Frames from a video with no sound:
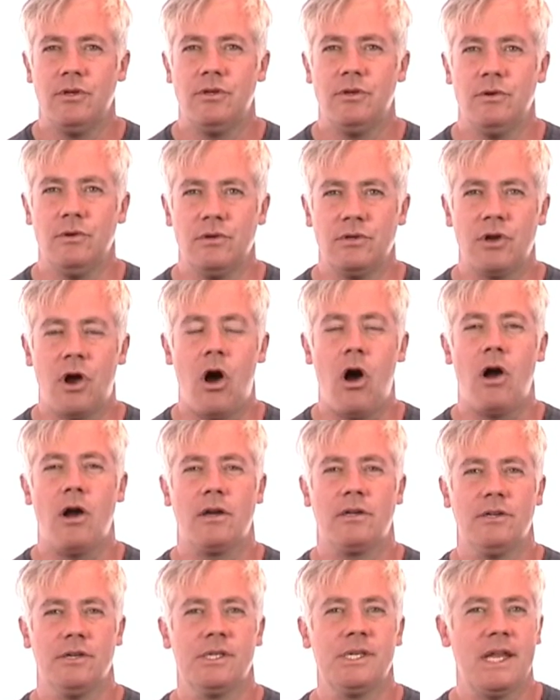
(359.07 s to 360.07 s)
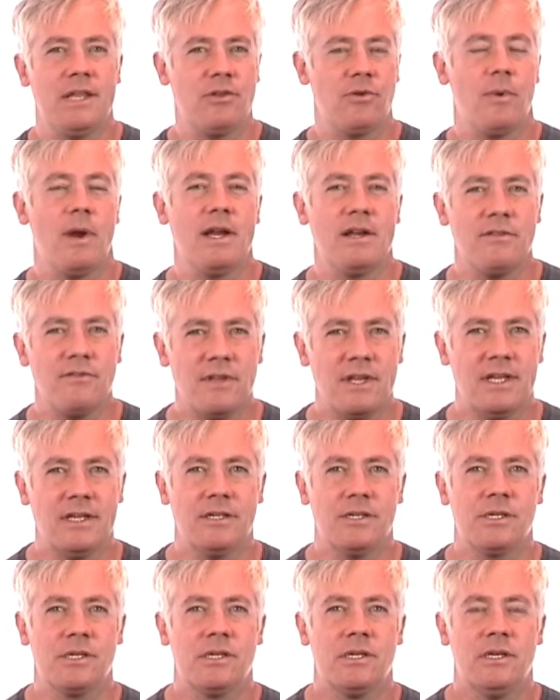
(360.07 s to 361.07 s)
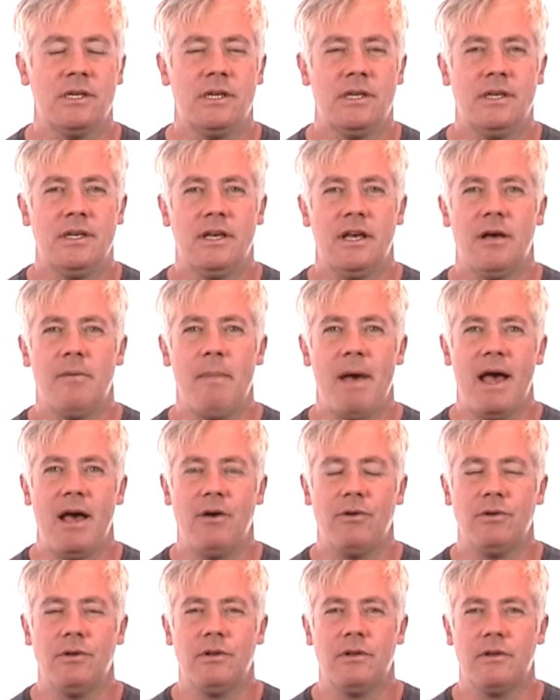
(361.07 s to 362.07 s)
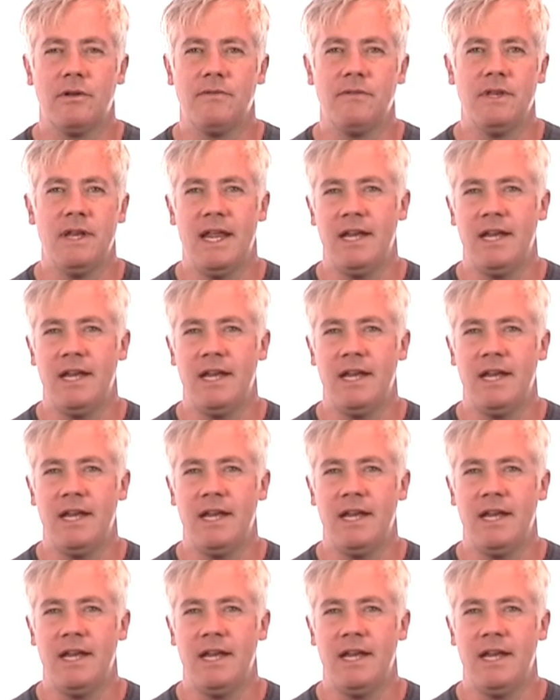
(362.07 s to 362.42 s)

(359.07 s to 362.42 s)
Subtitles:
to talk, to say the right things about the